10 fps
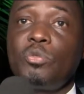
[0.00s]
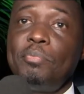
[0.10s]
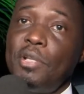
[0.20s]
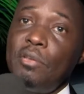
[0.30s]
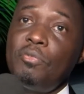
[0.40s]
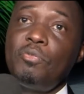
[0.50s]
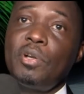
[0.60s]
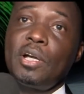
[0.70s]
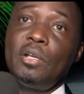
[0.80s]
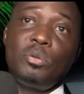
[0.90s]
we believe we
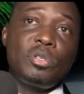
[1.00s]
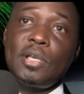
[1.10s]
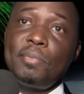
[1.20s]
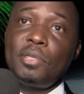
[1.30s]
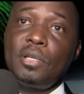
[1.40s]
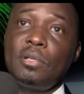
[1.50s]
can do something